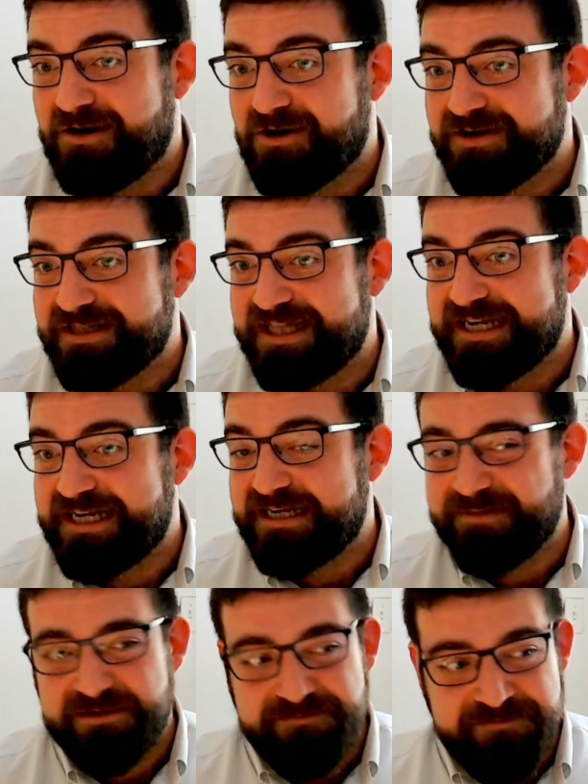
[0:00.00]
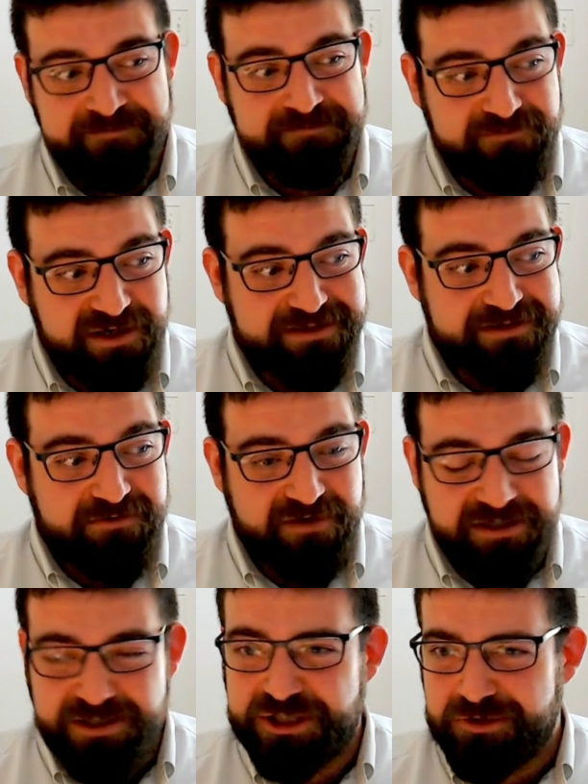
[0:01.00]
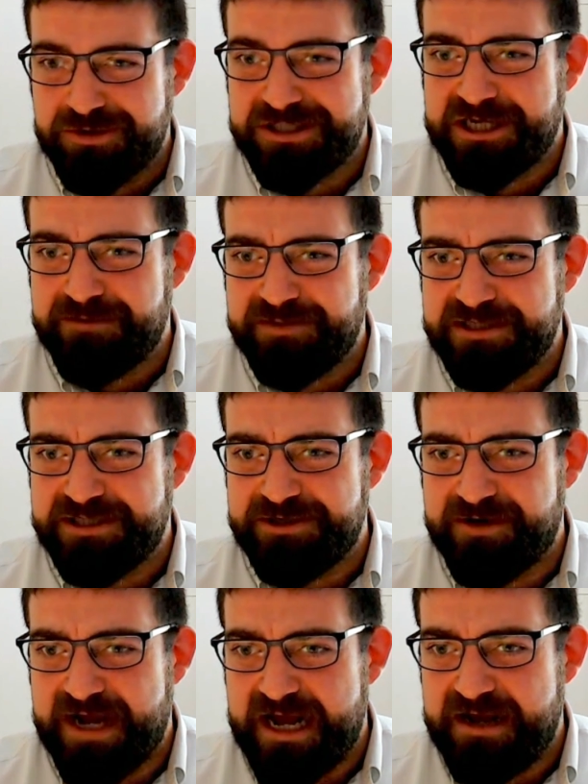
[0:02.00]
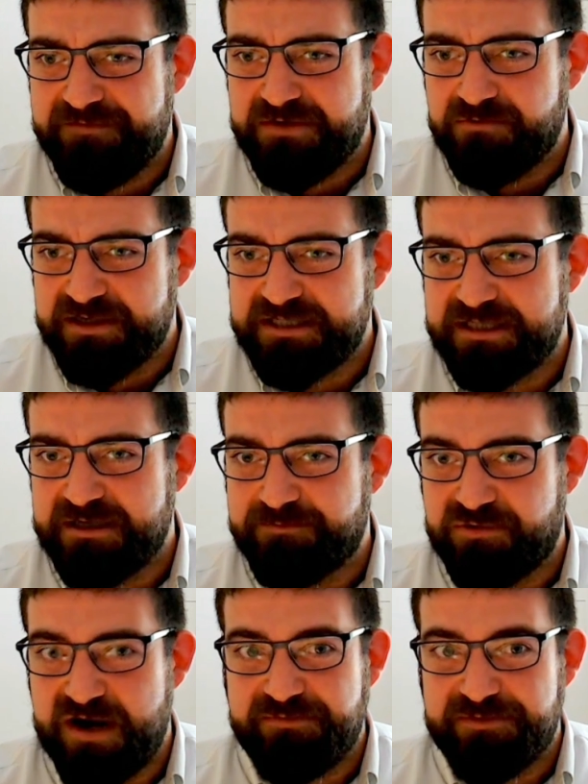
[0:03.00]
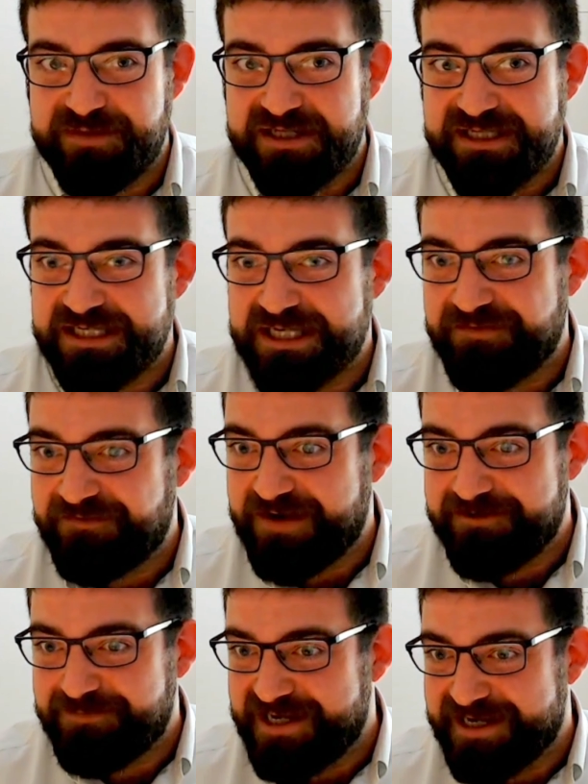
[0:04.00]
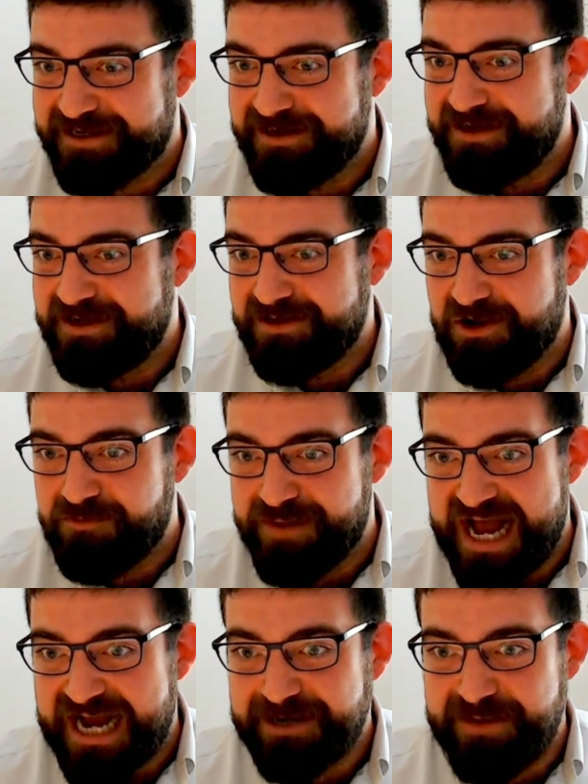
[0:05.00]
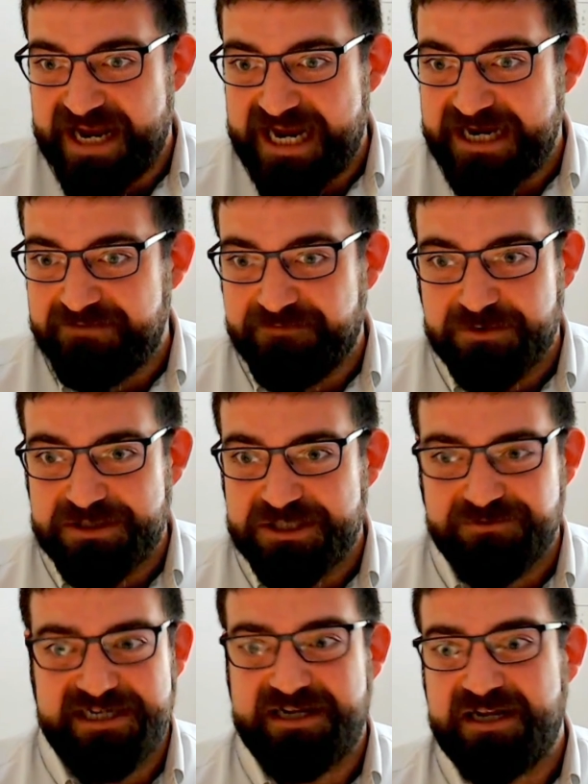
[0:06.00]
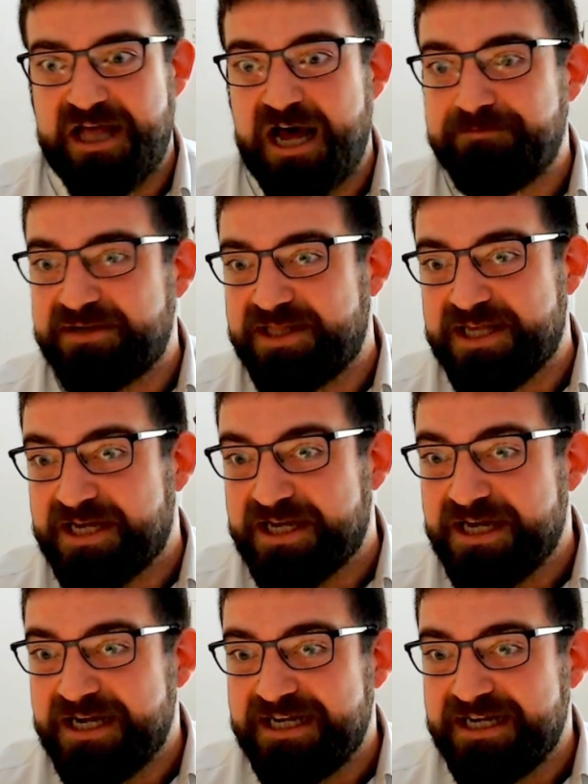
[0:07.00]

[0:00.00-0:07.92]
aren't thinking about, what insurance company do you have, and what's the probability if I pick low back pain versus radiculopathy